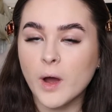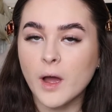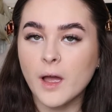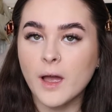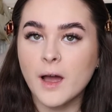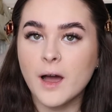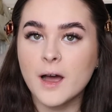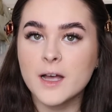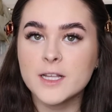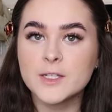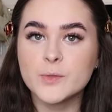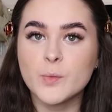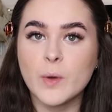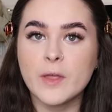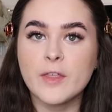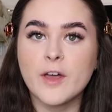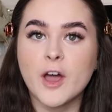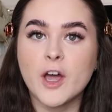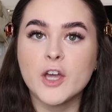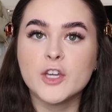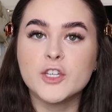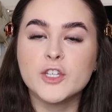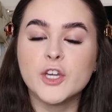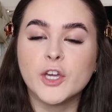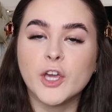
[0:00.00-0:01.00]
I asked whether
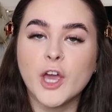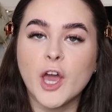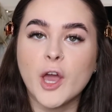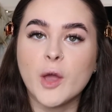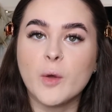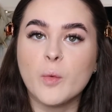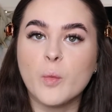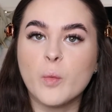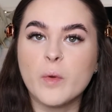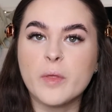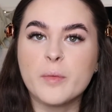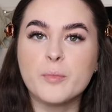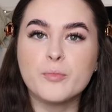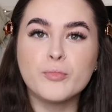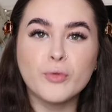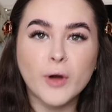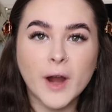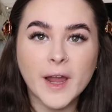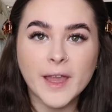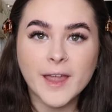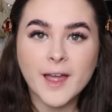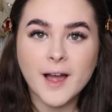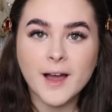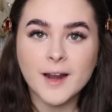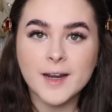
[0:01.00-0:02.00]
I should go with
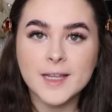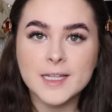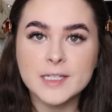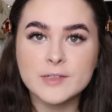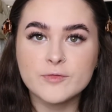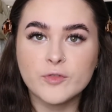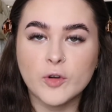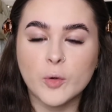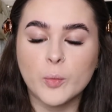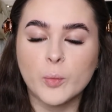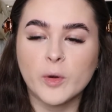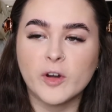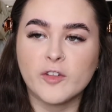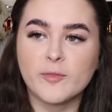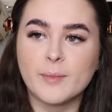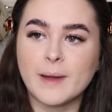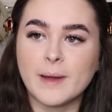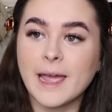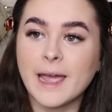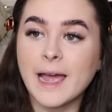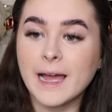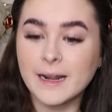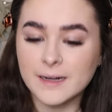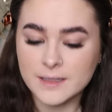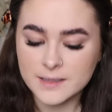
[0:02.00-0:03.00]
bright colours from one of
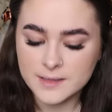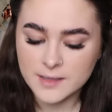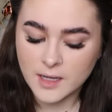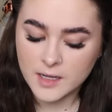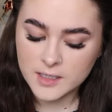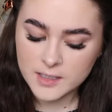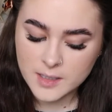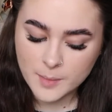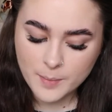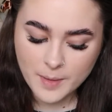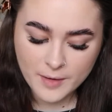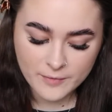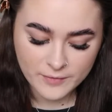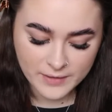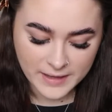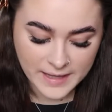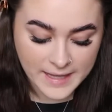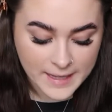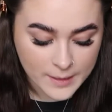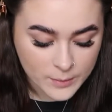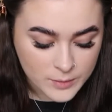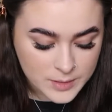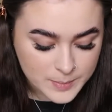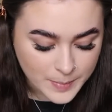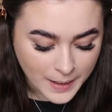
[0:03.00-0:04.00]
my Anastasia Beverly
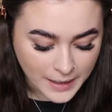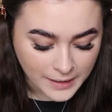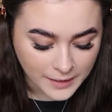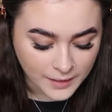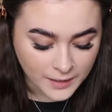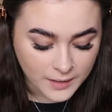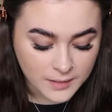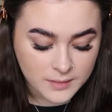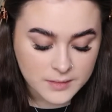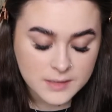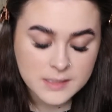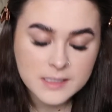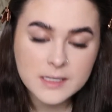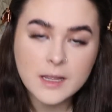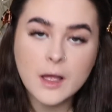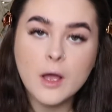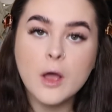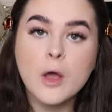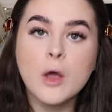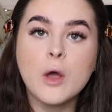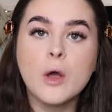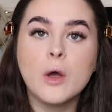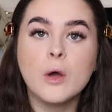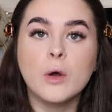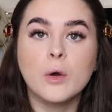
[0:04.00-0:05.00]
Hills palettes
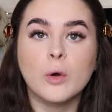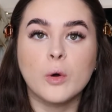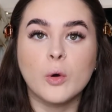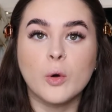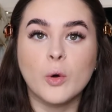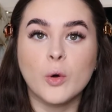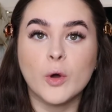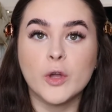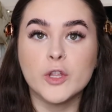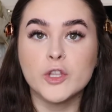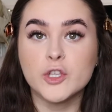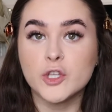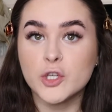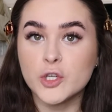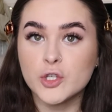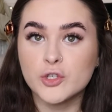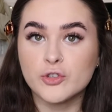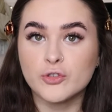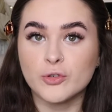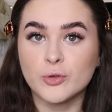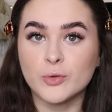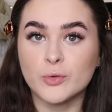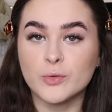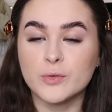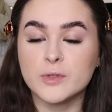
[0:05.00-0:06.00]
or
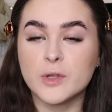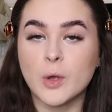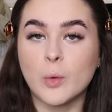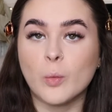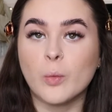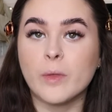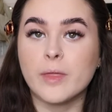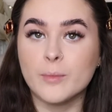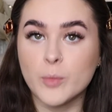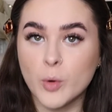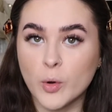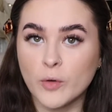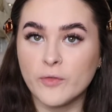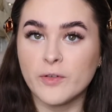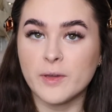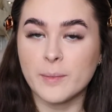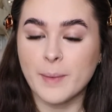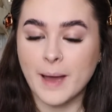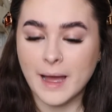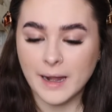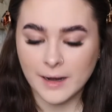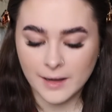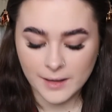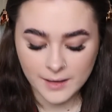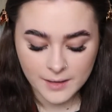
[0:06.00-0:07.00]
neutrals with a Morphe
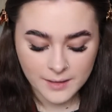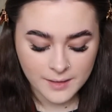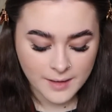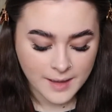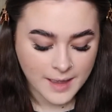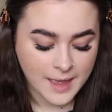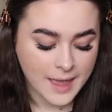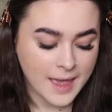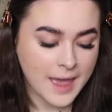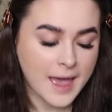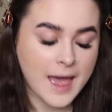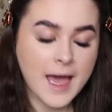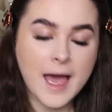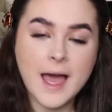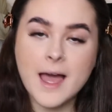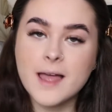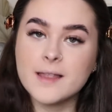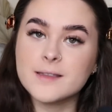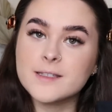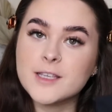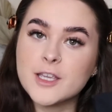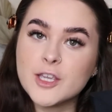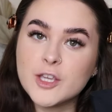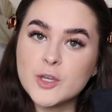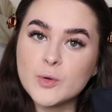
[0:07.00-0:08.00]
palette,
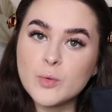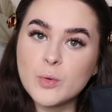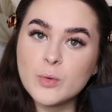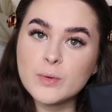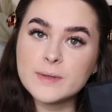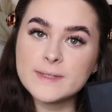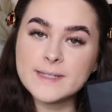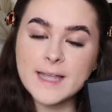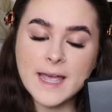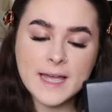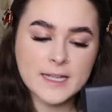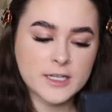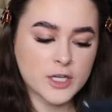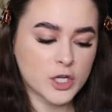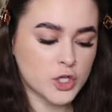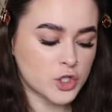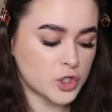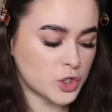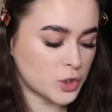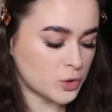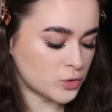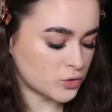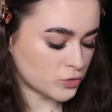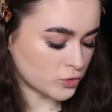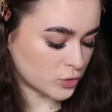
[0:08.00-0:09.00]
and you all said
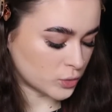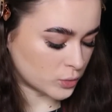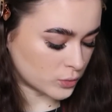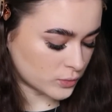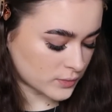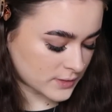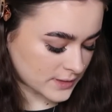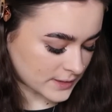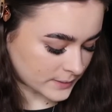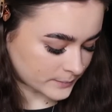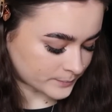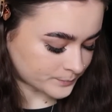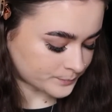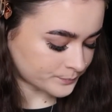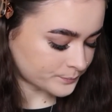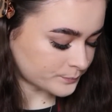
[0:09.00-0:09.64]
neutrals.